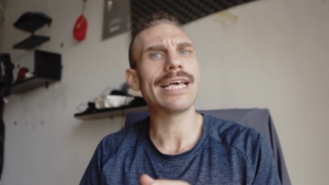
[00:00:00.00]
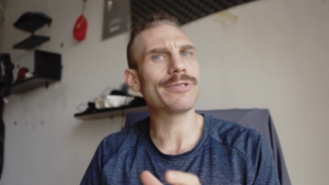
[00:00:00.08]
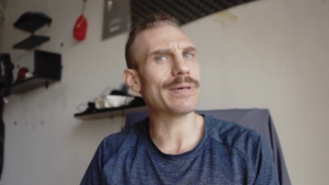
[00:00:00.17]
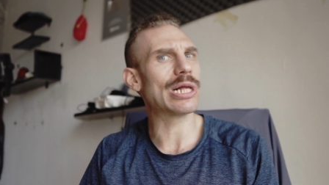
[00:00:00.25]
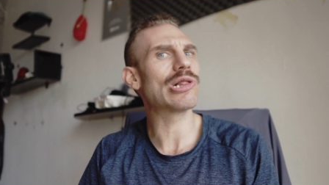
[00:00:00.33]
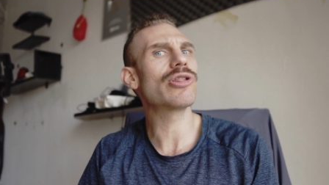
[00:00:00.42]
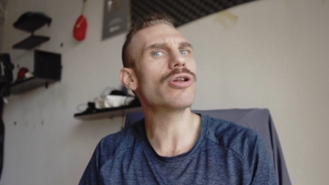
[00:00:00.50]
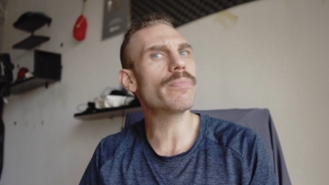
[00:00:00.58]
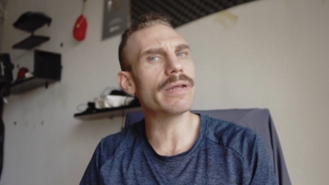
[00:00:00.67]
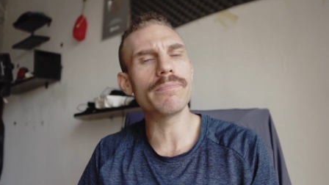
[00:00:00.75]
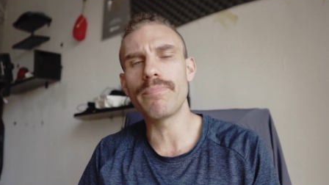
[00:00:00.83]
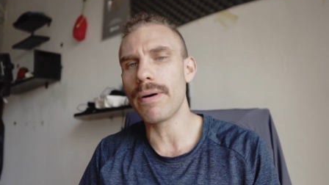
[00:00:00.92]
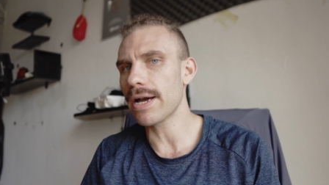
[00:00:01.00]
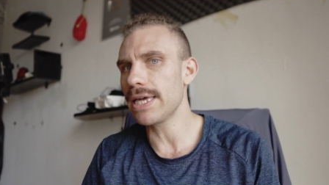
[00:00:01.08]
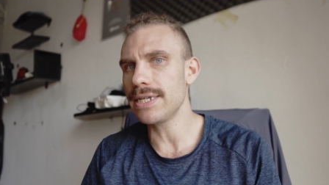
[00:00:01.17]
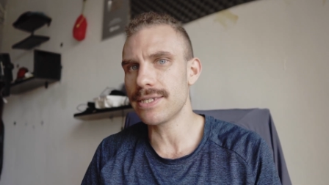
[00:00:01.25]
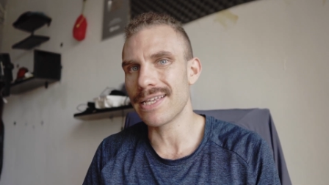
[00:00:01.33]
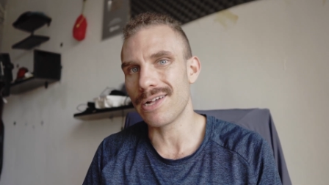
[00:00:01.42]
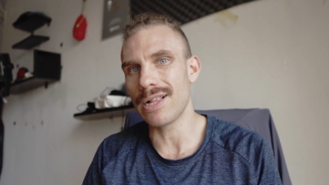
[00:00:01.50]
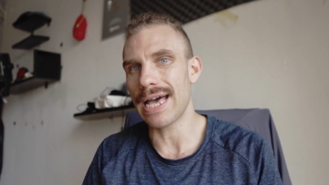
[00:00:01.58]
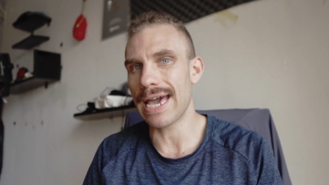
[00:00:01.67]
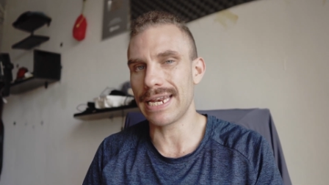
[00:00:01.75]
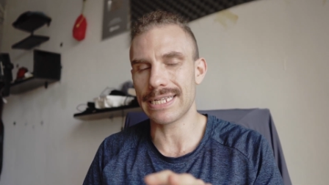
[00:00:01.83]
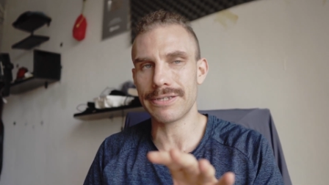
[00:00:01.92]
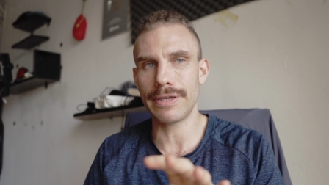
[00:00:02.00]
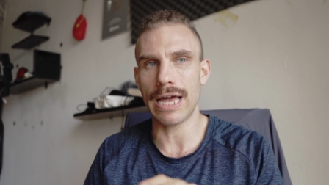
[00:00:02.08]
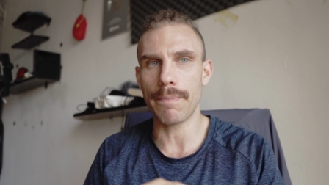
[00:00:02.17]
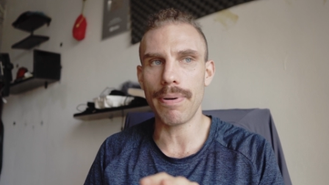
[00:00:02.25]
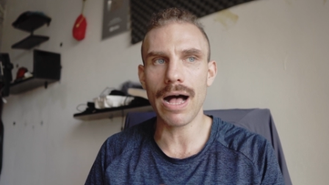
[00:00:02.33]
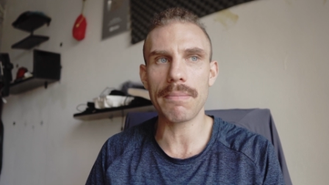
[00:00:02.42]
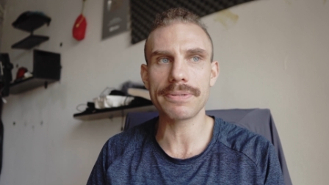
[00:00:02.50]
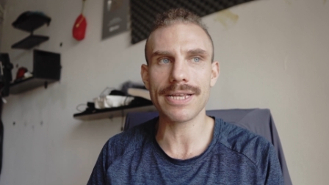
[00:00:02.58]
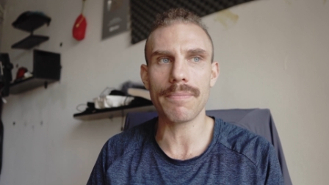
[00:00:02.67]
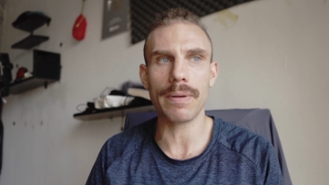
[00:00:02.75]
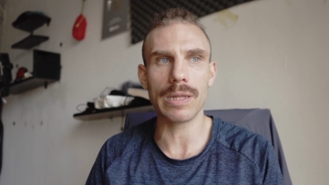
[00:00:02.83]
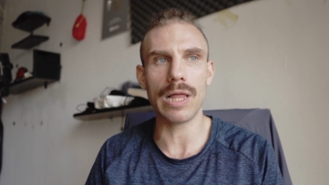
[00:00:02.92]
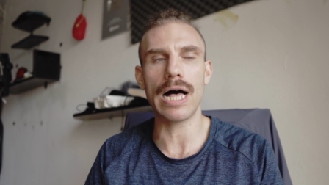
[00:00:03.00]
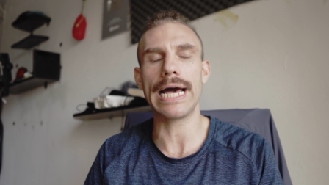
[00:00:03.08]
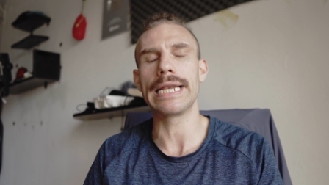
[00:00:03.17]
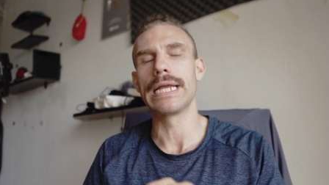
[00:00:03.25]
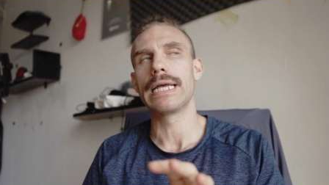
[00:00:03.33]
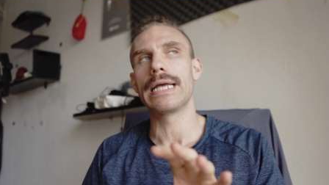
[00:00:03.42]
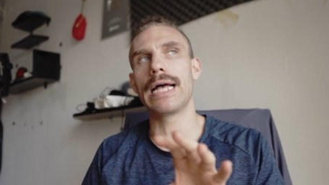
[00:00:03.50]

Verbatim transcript: has been a little bit buggy still, and it's something that pops up a lot